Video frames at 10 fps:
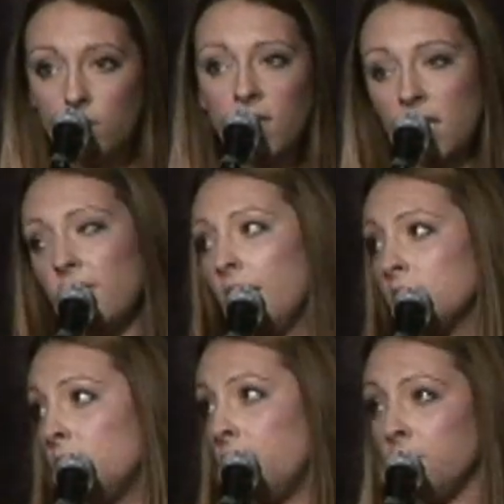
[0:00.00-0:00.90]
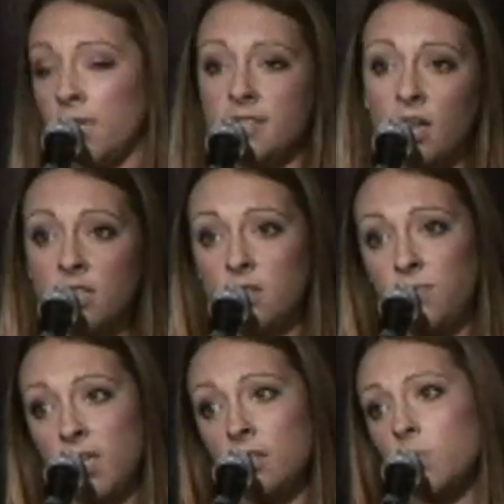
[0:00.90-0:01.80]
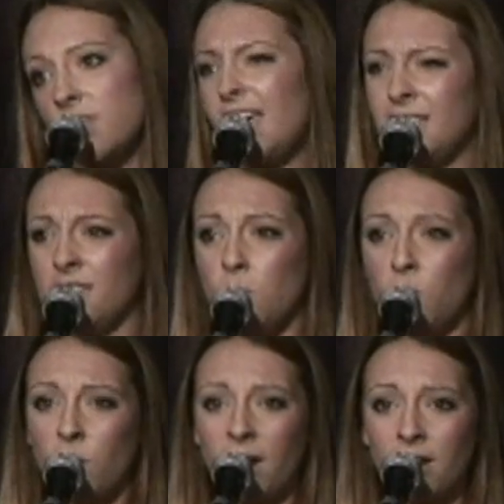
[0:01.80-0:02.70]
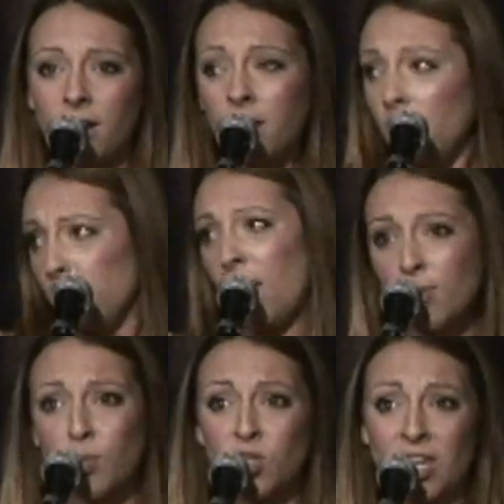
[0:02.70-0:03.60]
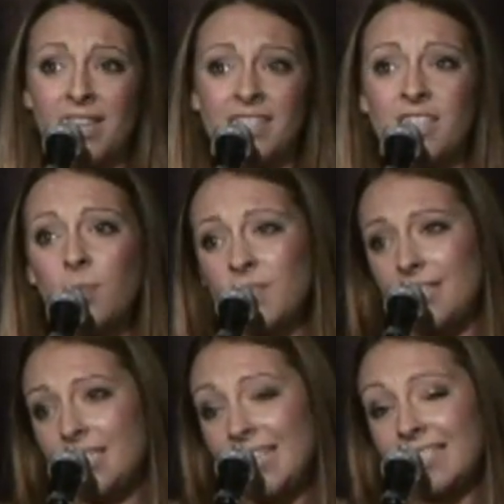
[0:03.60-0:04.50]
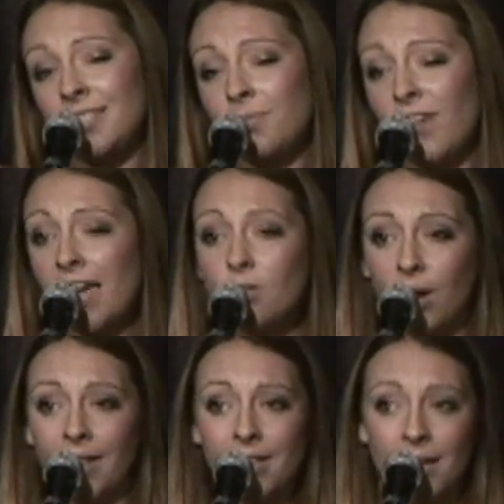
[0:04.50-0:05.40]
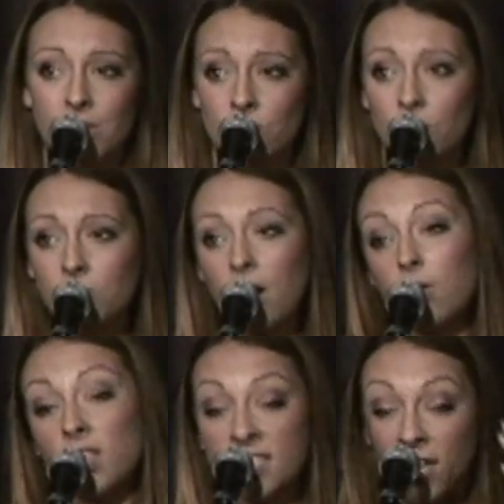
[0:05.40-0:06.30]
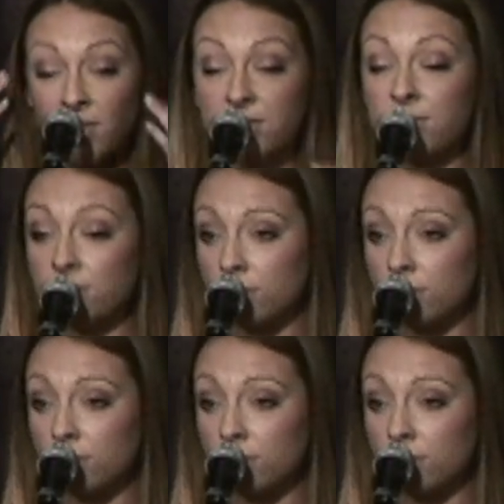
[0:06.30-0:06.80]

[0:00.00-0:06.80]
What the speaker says: Vicki Valancourt runs onto the field with the Eskimo water. Bobby Boucher gets up and says, "That's some fine quality H2O. Cheers.